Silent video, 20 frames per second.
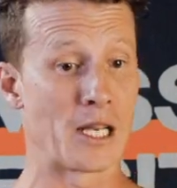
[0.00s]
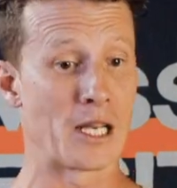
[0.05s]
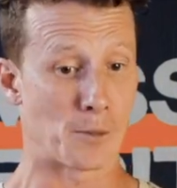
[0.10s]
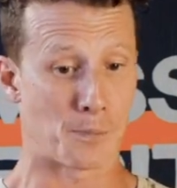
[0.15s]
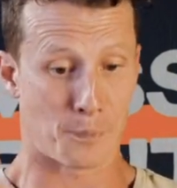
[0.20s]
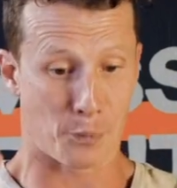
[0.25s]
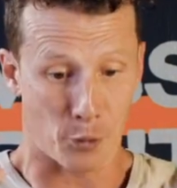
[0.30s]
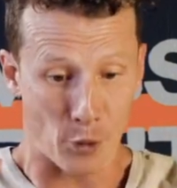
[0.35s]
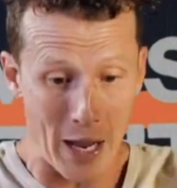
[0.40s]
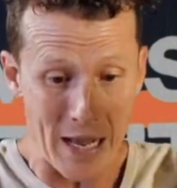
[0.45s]
His
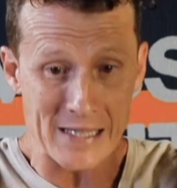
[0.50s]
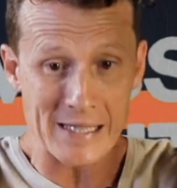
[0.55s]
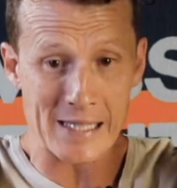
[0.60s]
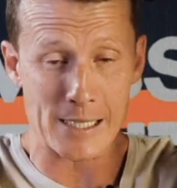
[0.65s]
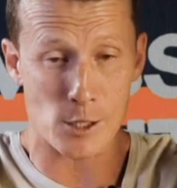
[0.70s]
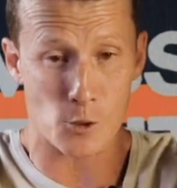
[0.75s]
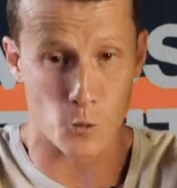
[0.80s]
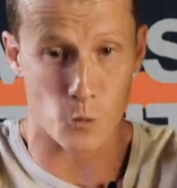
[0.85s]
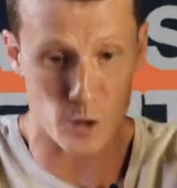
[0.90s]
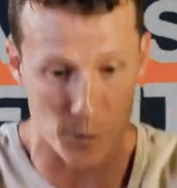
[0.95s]

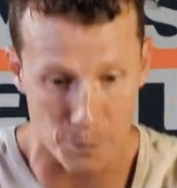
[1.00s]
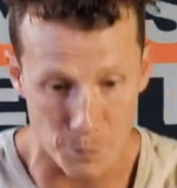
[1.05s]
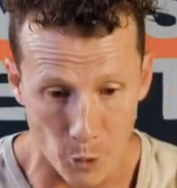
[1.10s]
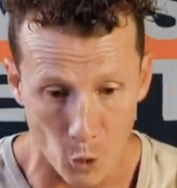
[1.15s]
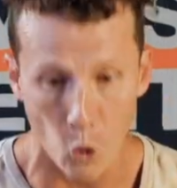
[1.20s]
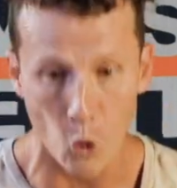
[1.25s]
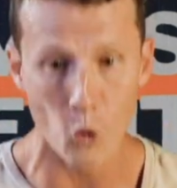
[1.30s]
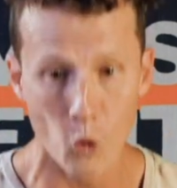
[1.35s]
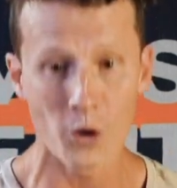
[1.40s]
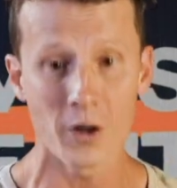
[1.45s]
presence was
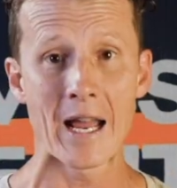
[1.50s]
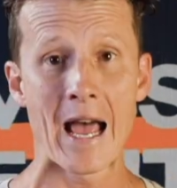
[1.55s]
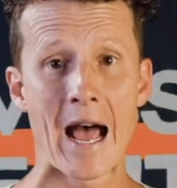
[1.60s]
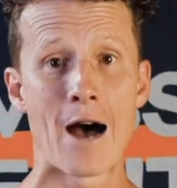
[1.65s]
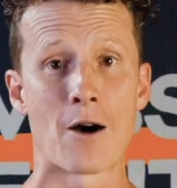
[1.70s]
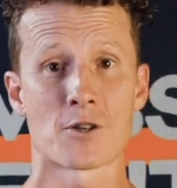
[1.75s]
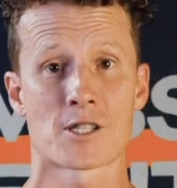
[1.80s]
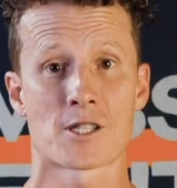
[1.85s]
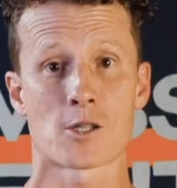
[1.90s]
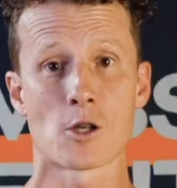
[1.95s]
poured
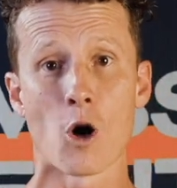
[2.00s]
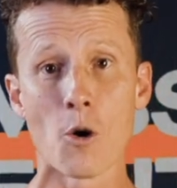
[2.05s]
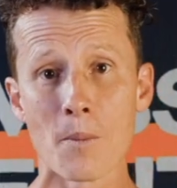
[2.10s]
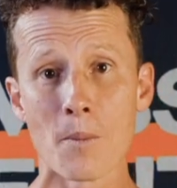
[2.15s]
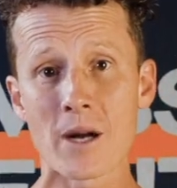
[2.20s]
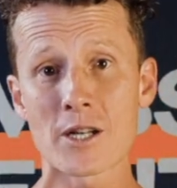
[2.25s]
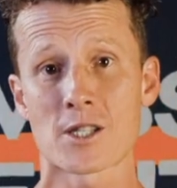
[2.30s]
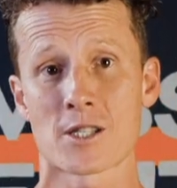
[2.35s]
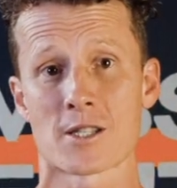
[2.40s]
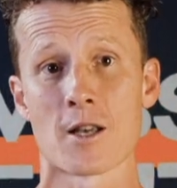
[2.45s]
out, so
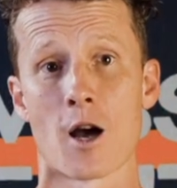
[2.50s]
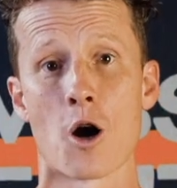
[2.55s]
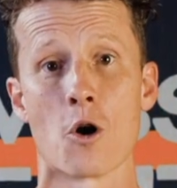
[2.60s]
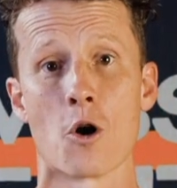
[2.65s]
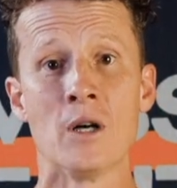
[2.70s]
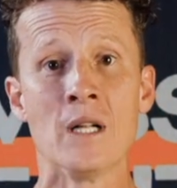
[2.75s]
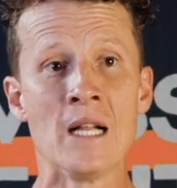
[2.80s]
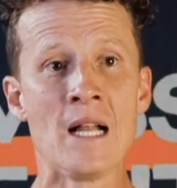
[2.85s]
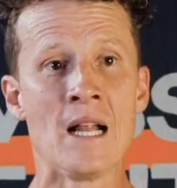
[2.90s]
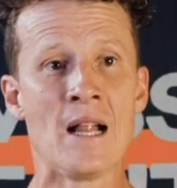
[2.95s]
much
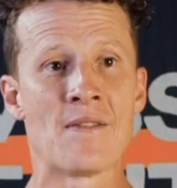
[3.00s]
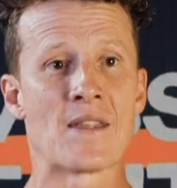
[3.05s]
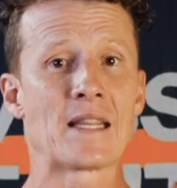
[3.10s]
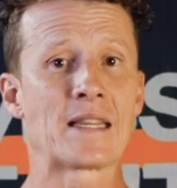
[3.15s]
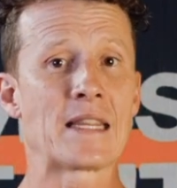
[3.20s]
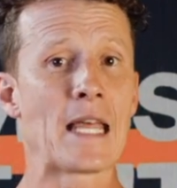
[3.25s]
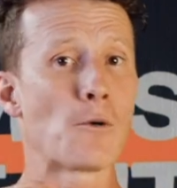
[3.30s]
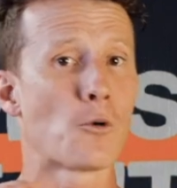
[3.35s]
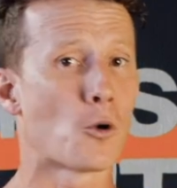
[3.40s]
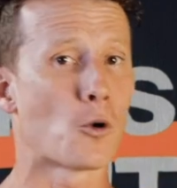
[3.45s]
so
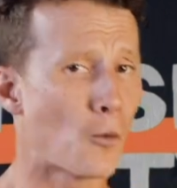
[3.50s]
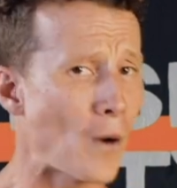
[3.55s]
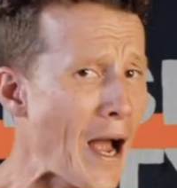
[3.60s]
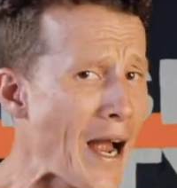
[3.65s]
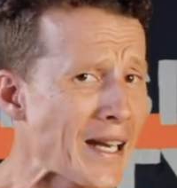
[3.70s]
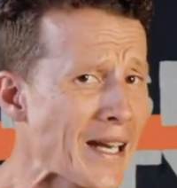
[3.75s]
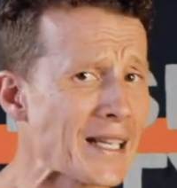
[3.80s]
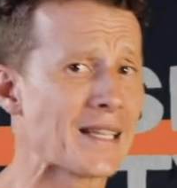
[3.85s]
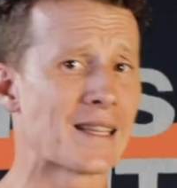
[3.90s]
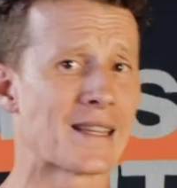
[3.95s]
that they were
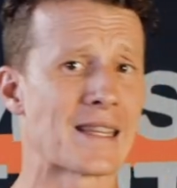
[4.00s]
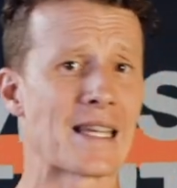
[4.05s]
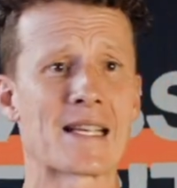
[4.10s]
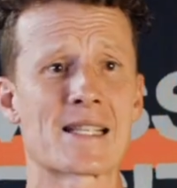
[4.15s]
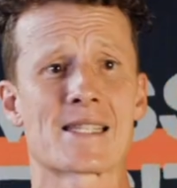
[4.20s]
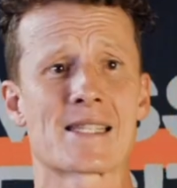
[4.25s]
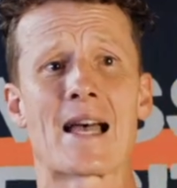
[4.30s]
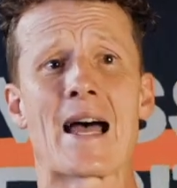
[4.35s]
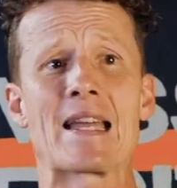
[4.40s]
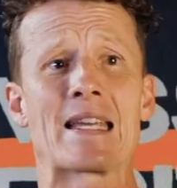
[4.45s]
writing
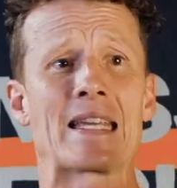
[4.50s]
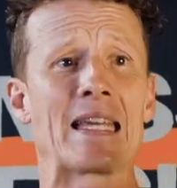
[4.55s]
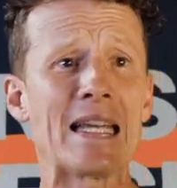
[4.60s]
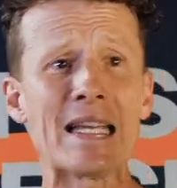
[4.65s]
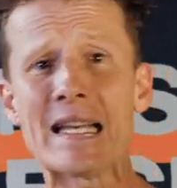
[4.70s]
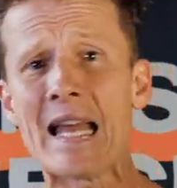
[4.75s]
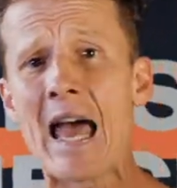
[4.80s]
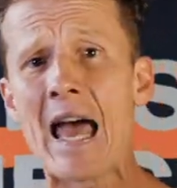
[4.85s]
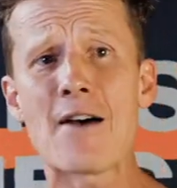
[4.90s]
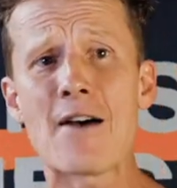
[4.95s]
things like,
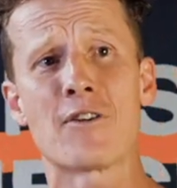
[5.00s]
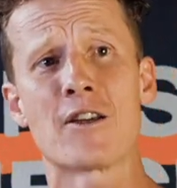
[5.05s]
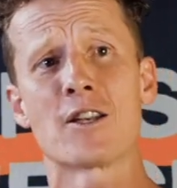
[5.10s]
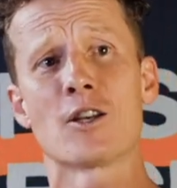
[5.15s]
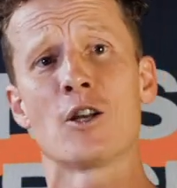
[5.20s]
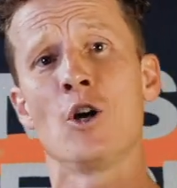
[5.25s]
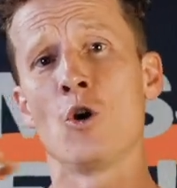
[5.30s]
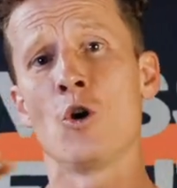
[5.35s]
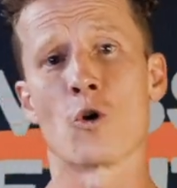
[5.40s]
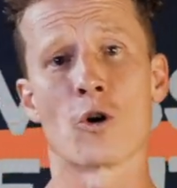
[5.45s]
In
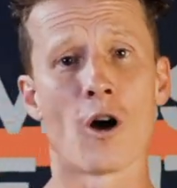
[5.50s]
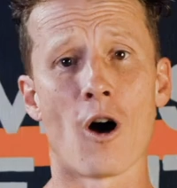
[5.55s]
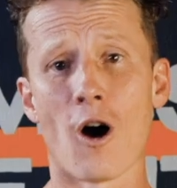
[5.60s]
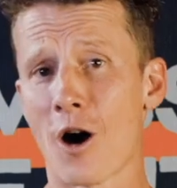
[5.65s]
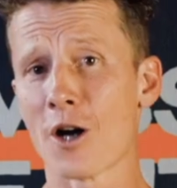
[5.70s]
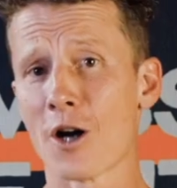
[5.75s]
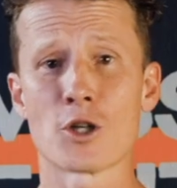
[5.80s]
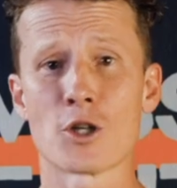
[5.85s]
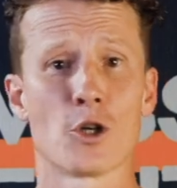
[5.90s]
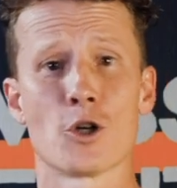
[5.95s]
heaven or
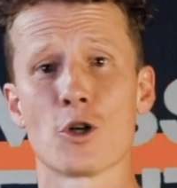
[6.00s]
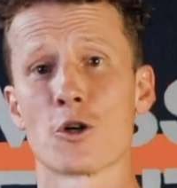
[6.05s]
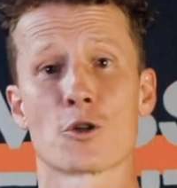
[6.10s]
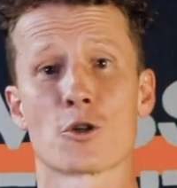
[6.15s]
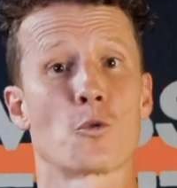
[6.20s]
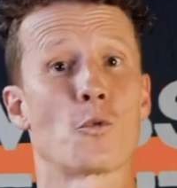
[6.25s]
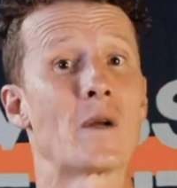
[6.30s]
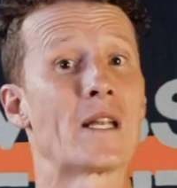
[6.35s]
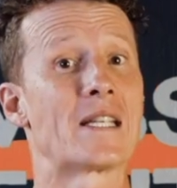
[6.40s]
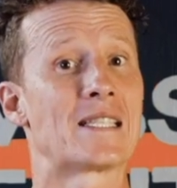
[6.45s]
on
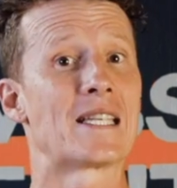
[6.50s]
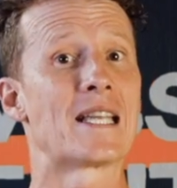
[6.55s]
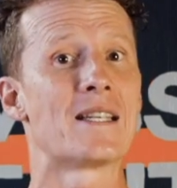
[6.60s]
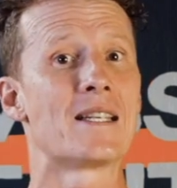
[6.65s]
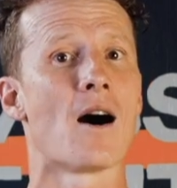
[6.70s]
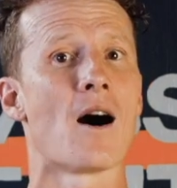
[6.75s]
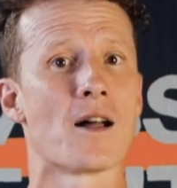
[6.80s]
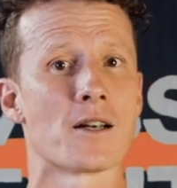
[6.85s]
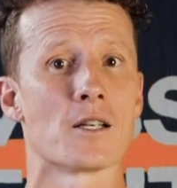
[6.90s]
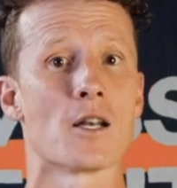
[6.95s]
earth, we did
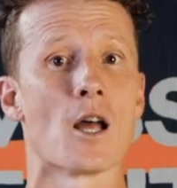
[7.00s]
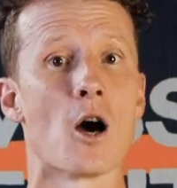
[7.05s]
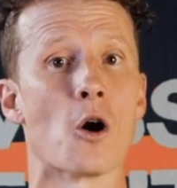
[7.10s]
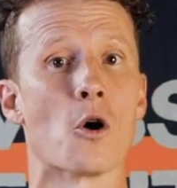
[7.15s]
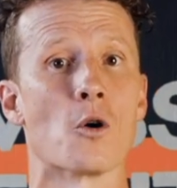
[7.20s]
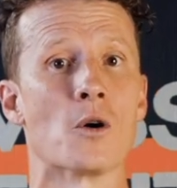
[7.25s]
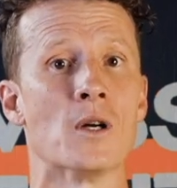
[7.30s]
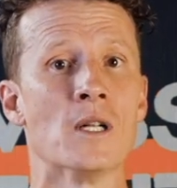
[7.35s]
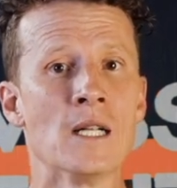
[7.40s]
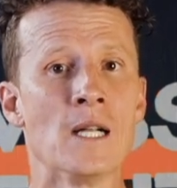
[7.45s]
not
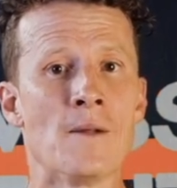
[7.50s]
know.